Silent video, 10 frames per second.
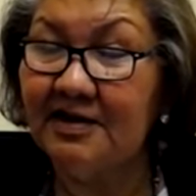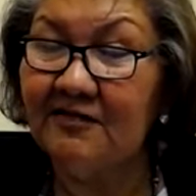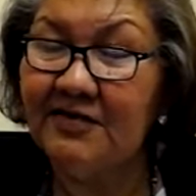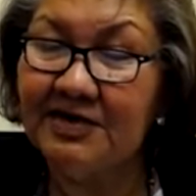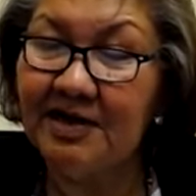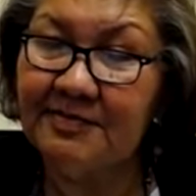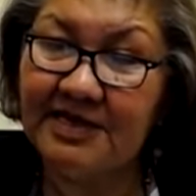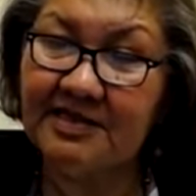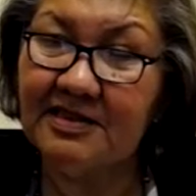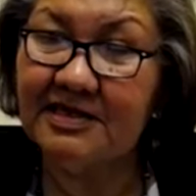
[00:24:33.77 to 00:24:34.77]
Every time
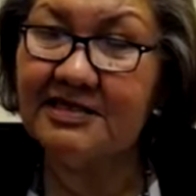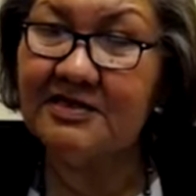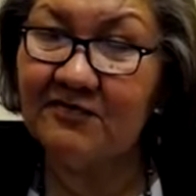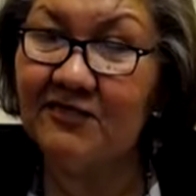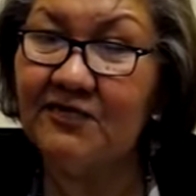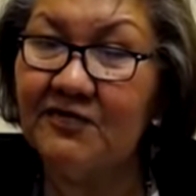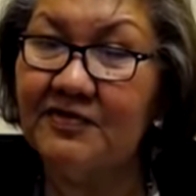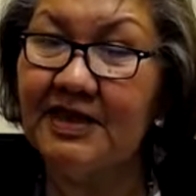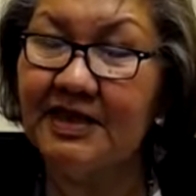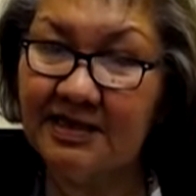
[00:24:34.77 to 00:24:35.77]
they collected food,
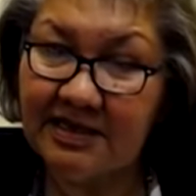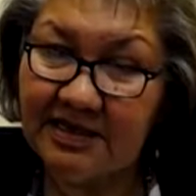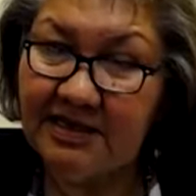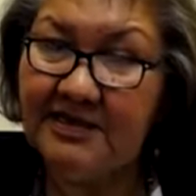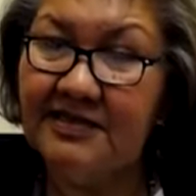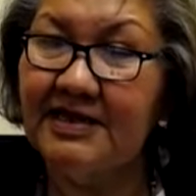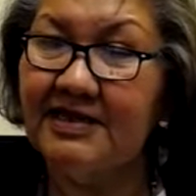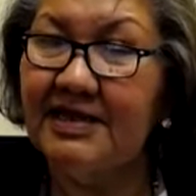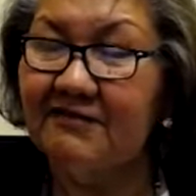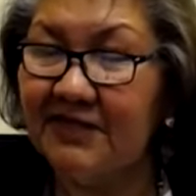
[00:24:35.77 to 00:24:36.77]
they they
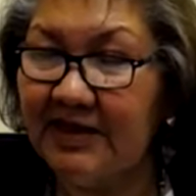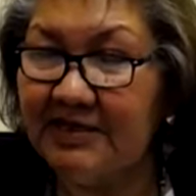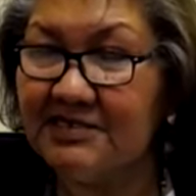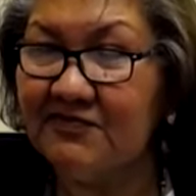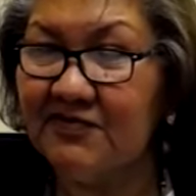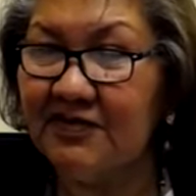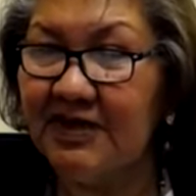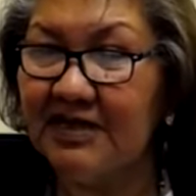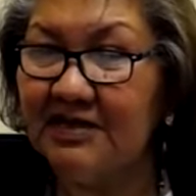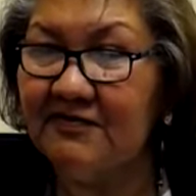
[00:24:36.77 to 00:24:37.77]
gave thanks for
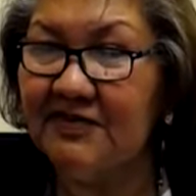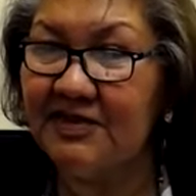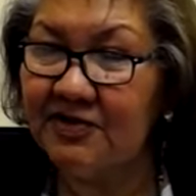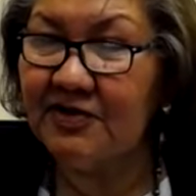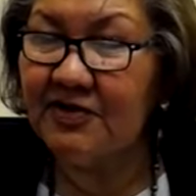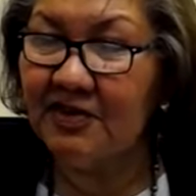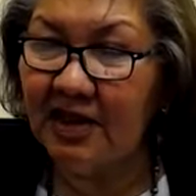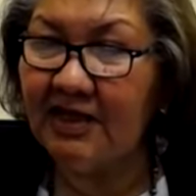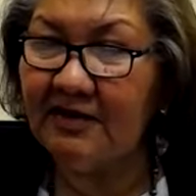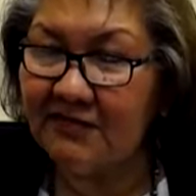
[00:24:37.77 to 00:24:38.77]
that. If they took a
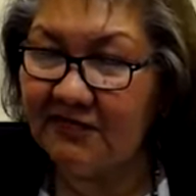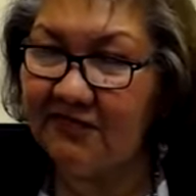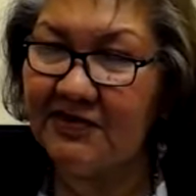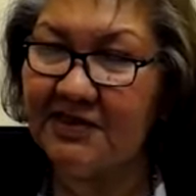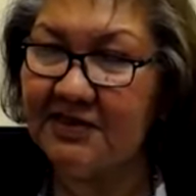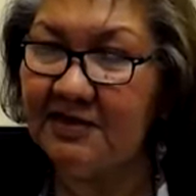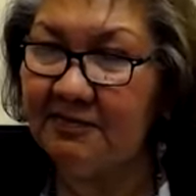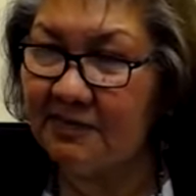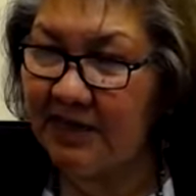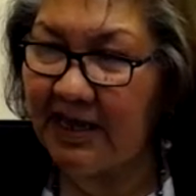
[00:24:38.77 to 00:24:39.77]
life to feed
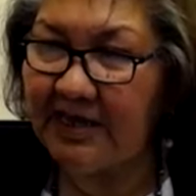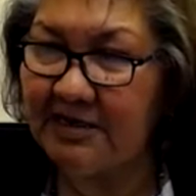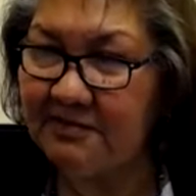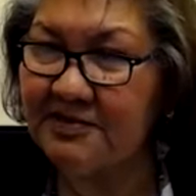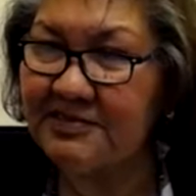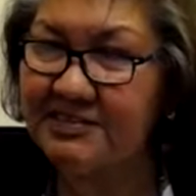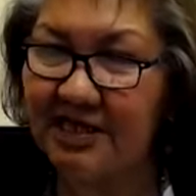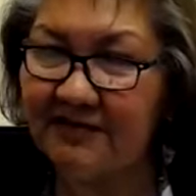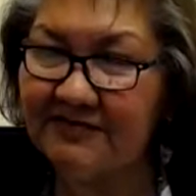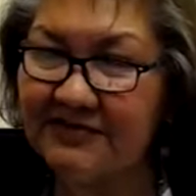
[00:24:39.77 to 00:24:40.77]
them, the animals'
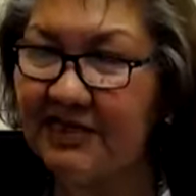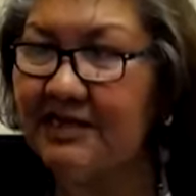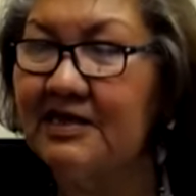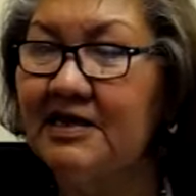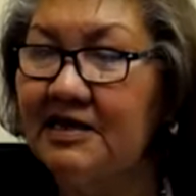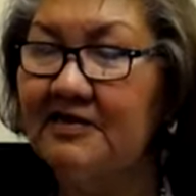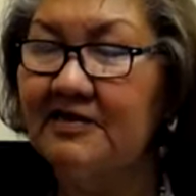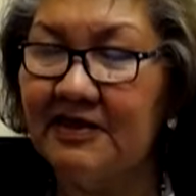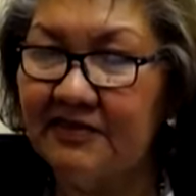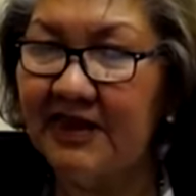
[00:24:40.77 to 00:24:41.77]
lives, they
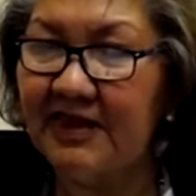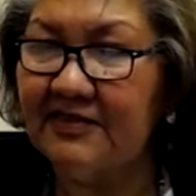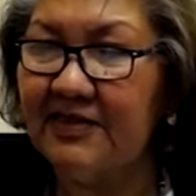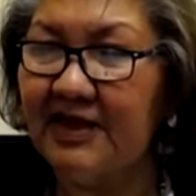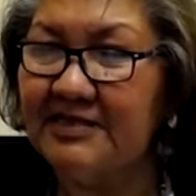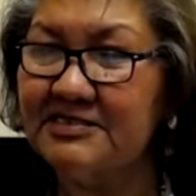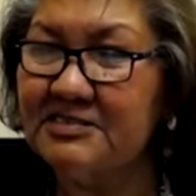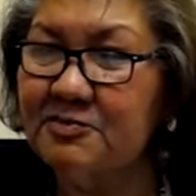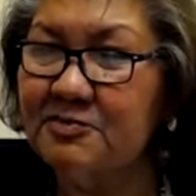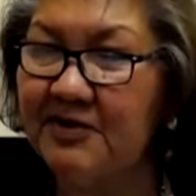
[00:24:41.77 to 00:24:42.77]
they thanked that
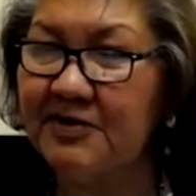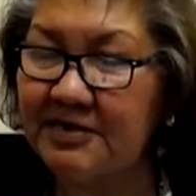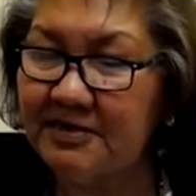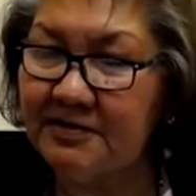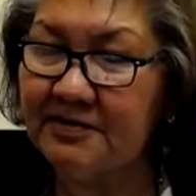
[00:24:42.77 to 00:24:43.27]
spirit.